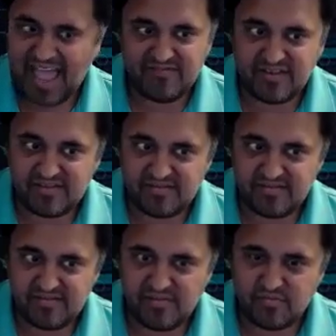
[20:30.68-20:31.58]
haven't
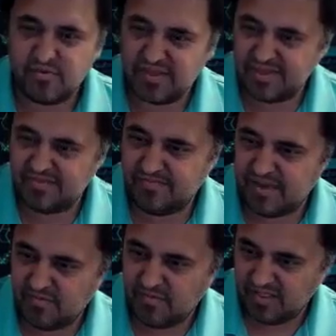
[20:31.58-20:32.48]
really
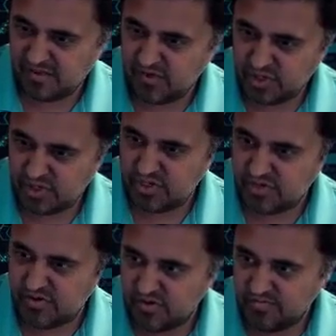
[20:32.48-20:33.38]
been well
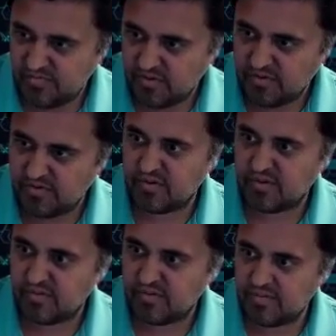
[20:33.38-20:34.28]
understood,
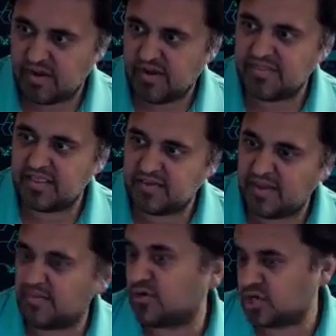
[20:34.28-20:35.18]
or I think that
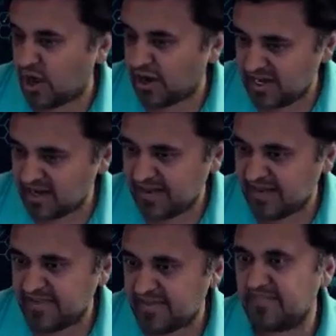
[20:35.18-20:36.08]
people are talking
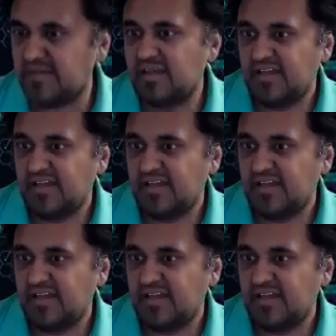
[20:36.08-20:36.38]
about them,